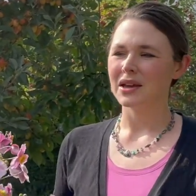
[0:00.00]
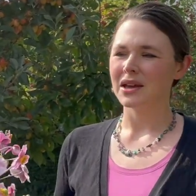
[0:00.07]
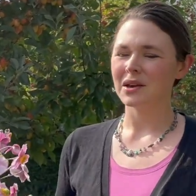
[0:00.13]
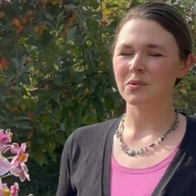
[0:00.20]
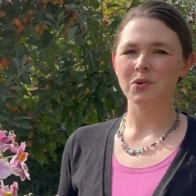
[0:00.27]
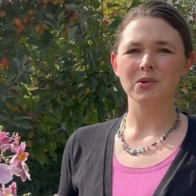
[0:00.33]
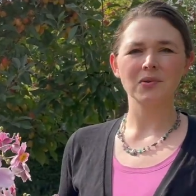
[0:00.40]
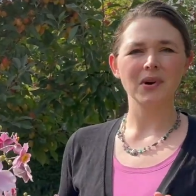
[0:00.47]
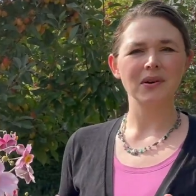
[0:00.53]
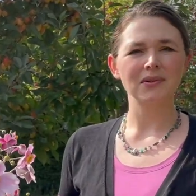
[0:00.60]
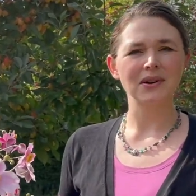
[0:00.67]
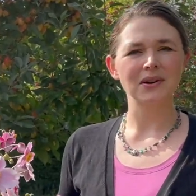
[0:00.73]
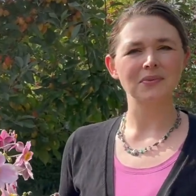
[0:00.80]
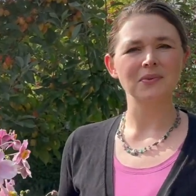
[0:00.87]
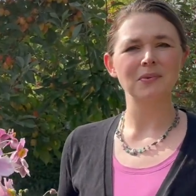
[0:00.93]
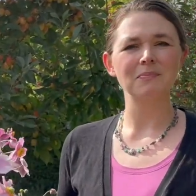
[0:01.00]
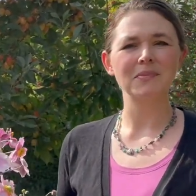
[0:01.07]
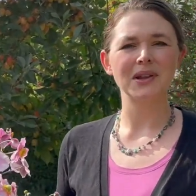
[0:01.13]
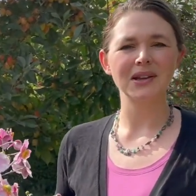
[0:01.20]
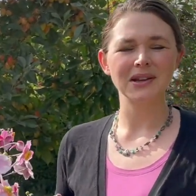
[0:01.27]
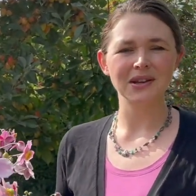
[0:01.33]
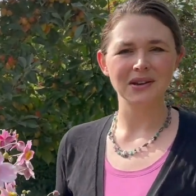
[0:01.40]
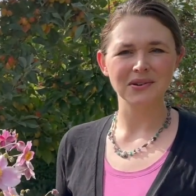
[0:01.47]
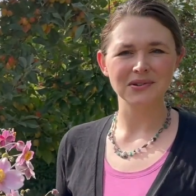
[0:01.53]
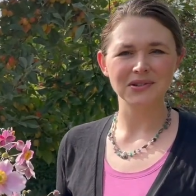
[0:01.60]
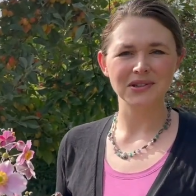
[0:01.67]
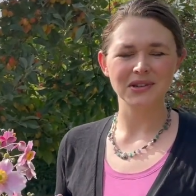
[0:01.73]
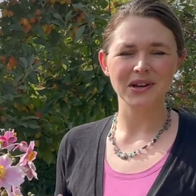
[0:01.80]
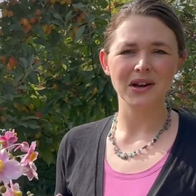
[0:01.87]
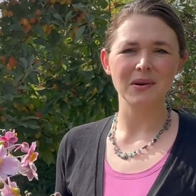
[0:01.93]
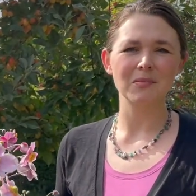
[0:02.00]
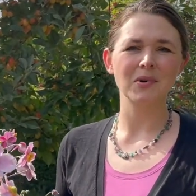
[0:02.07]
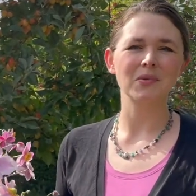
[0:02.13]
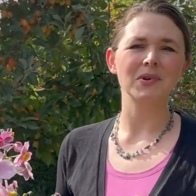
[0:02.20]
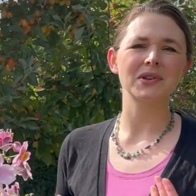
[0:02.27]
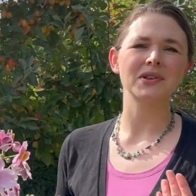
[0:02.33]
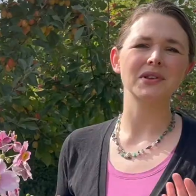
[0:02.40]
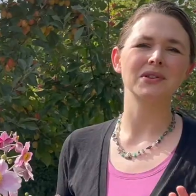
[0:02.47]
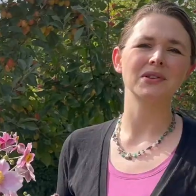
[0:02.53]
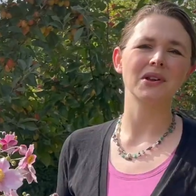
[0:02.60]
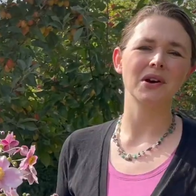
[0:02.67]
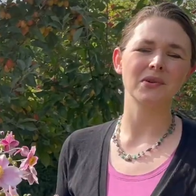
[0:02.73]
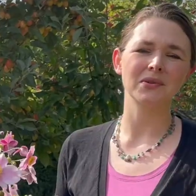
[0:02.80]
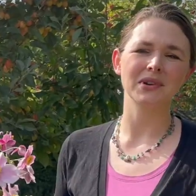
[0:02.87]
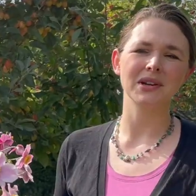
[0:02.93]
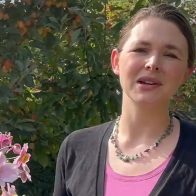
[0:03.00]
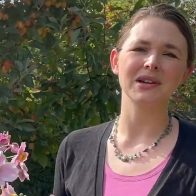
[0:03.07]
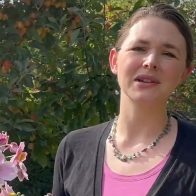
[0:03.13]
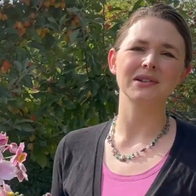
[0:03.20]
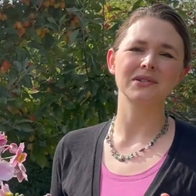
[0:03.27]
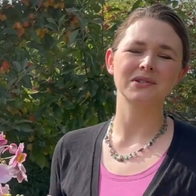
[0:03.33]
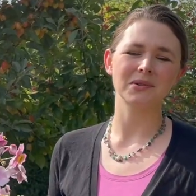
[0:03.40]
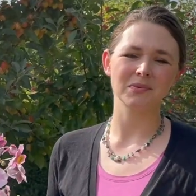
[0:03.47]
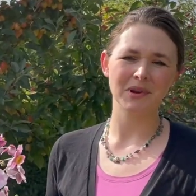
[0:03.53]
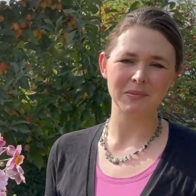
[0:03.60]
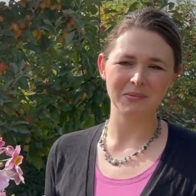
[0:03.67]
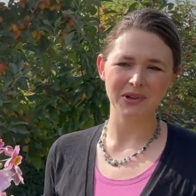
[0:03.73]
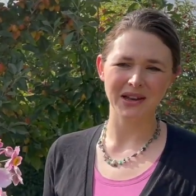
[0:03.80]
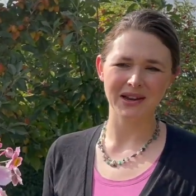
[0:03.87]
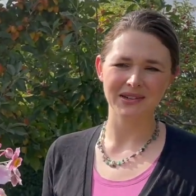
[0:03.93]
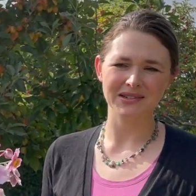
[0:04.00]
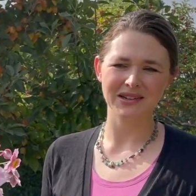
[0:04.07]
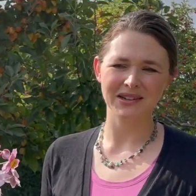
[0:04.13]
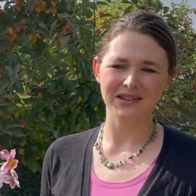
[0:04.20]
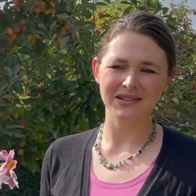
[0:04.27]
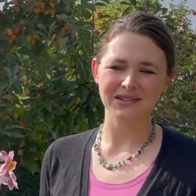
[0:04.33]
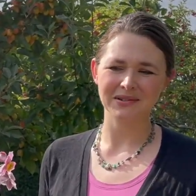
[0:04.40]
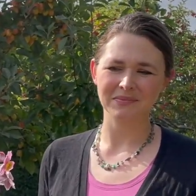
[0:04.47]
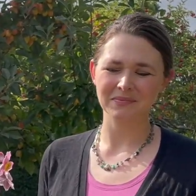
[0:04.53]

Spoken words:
it will grow there for many years to come with no need to replant it.